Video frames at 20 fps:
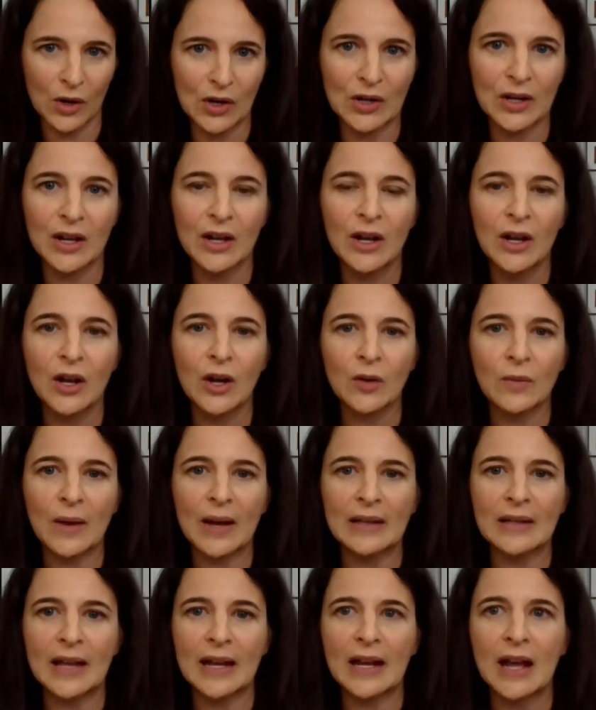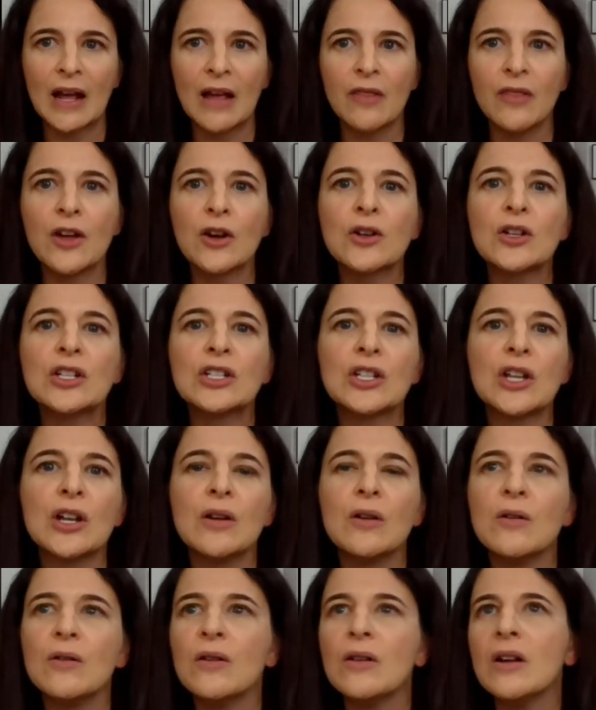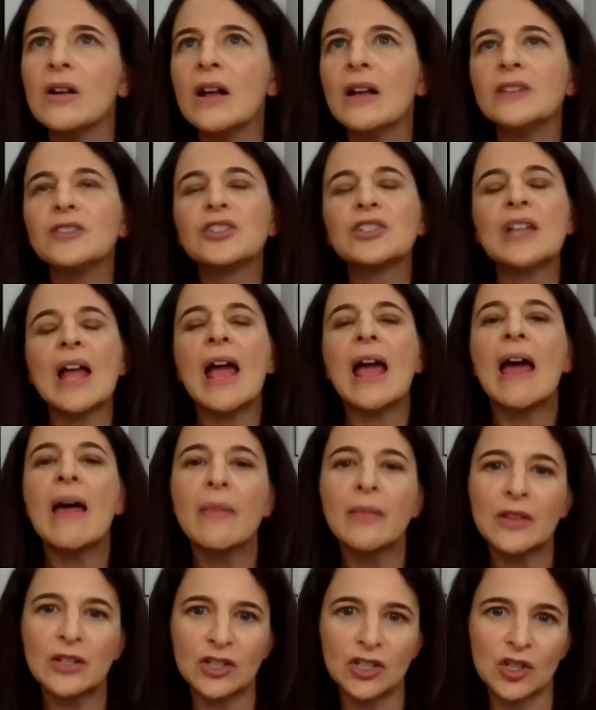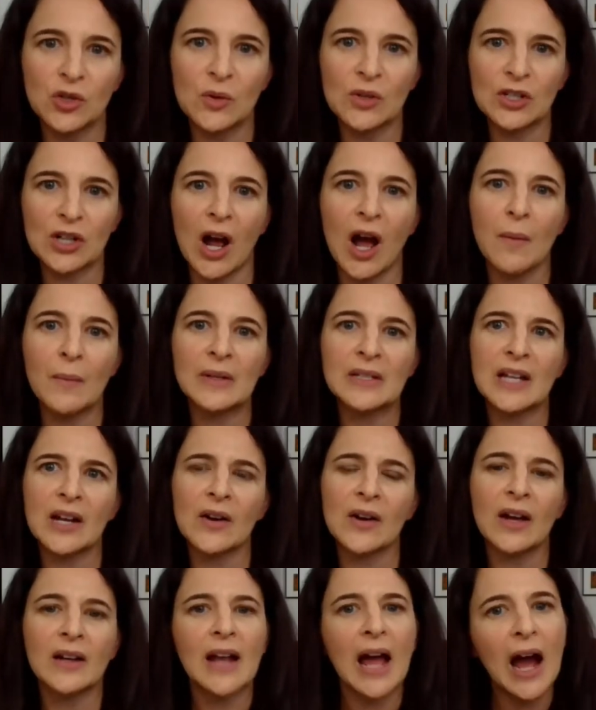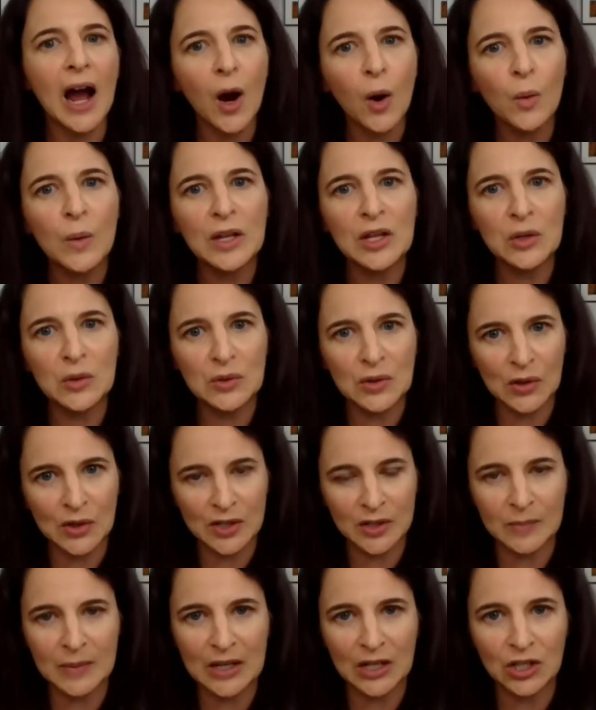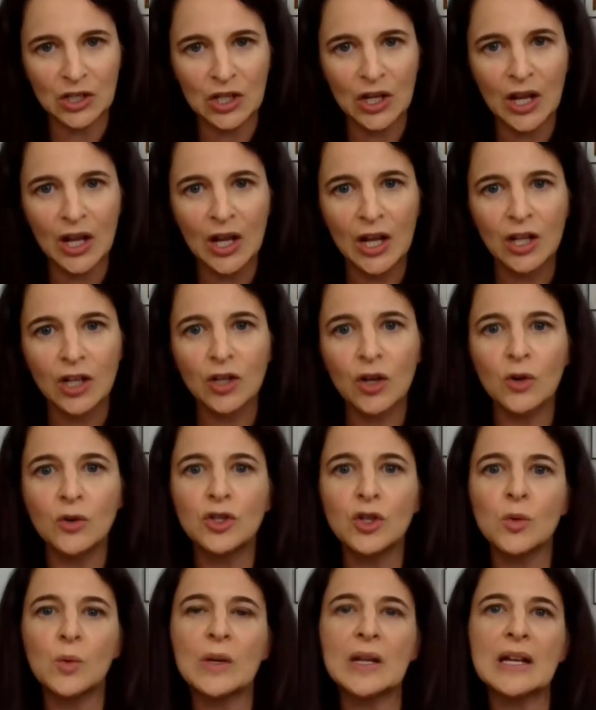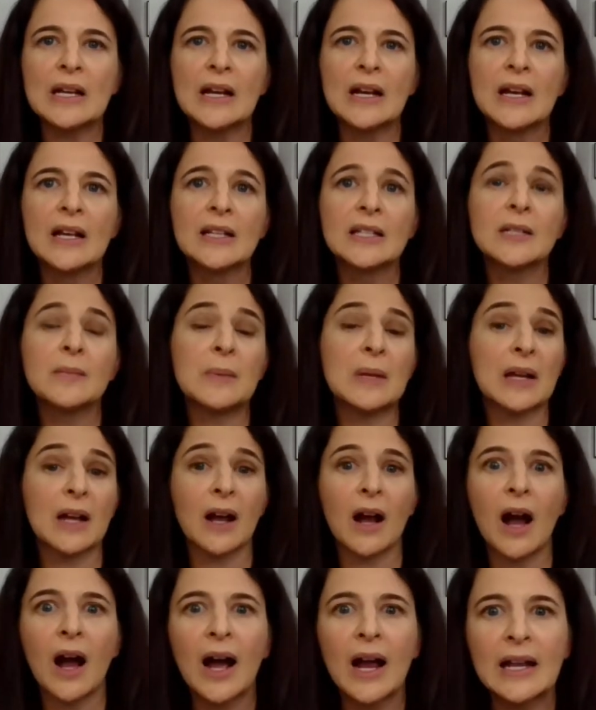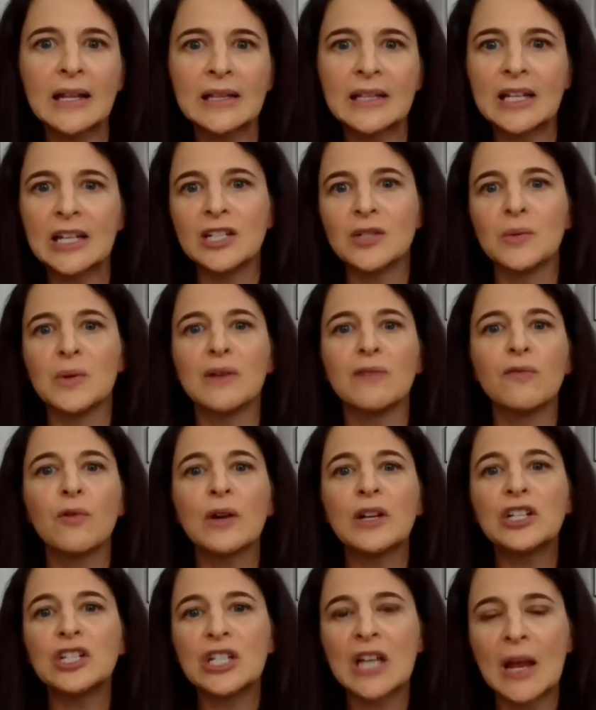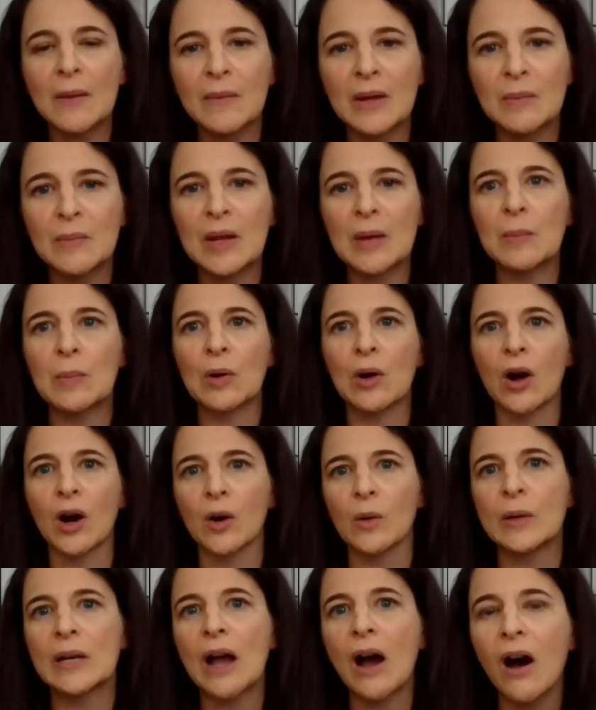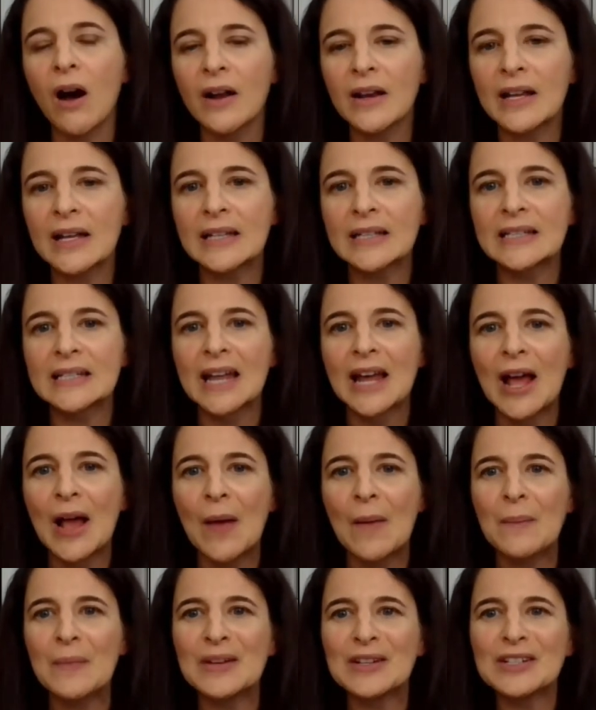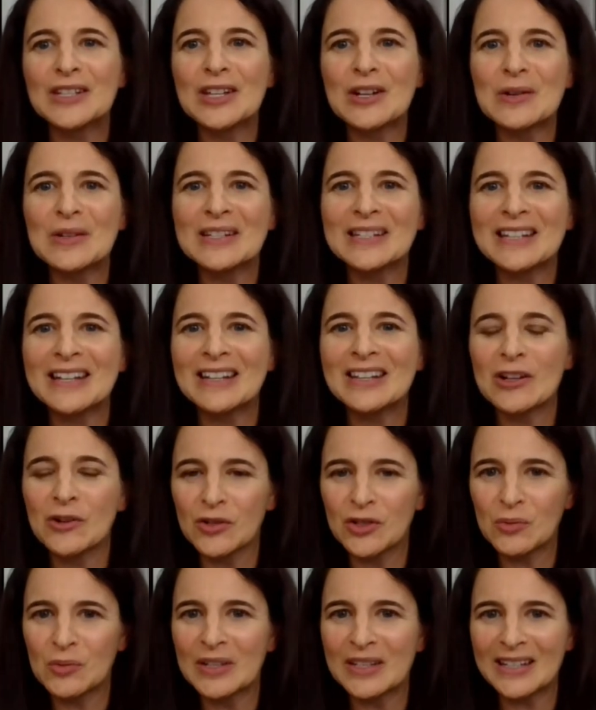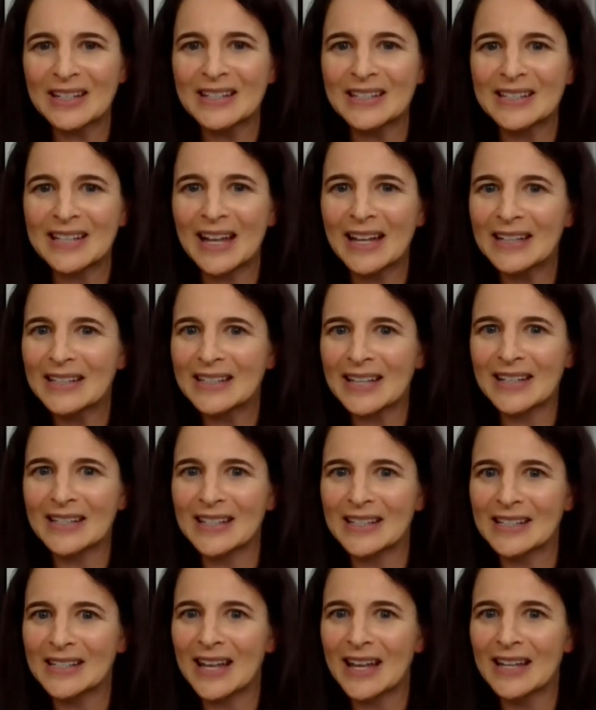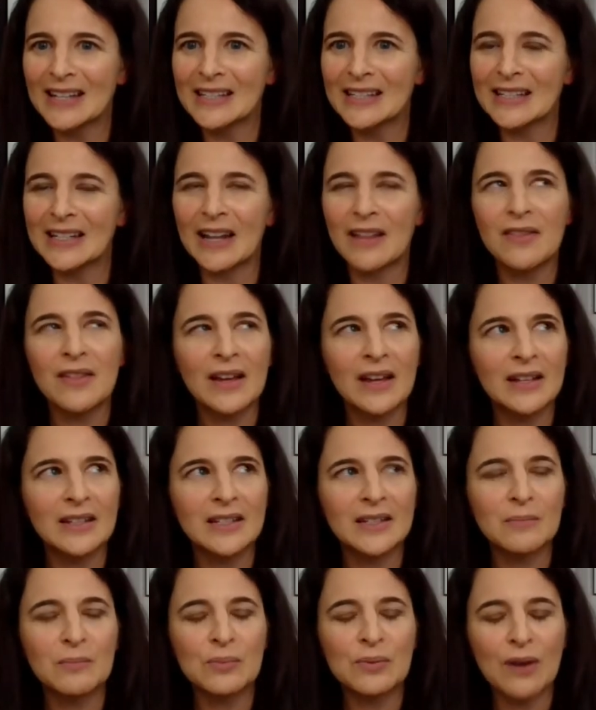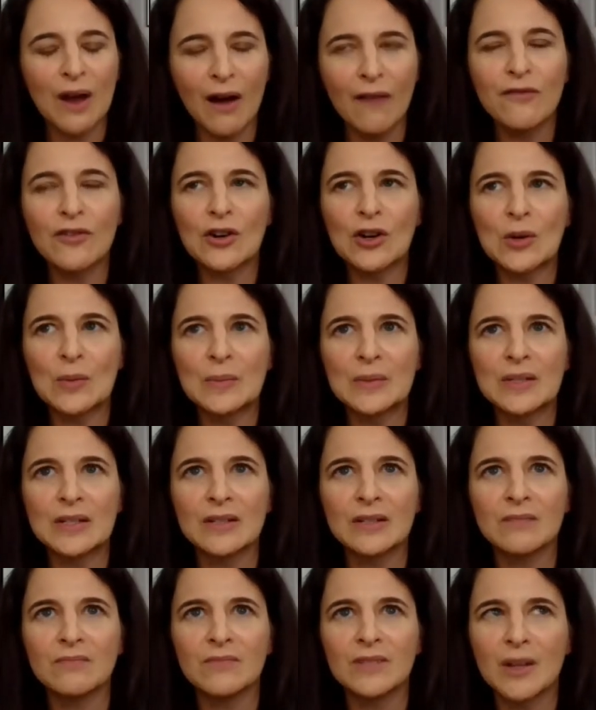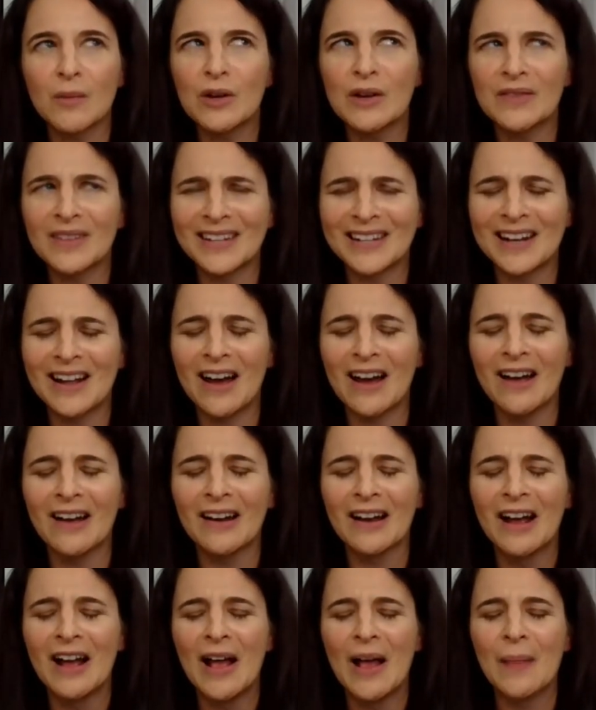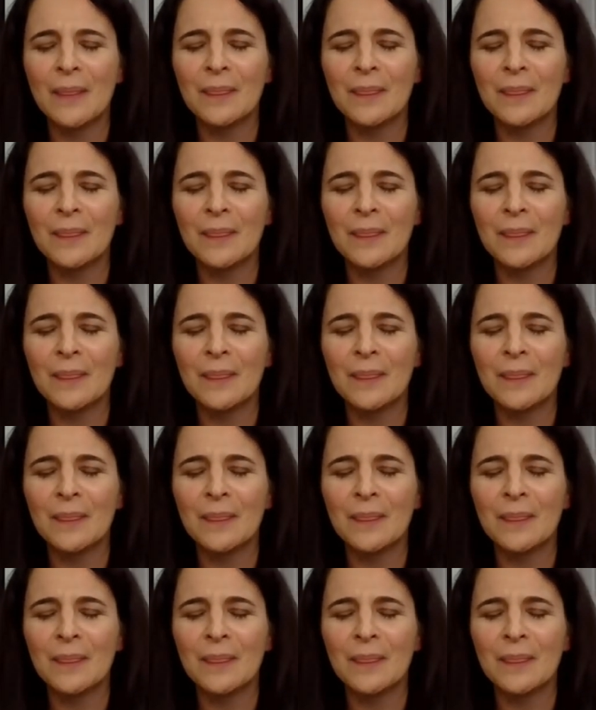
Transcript: word, right? Like there is just endless Jewish commentary on how we use our speech. Do we speak kindly? Do we avoid shaming people? Are we honest? Because there's really a sense, as it says, and I think it's Proverbs somewhere in the Tanakh,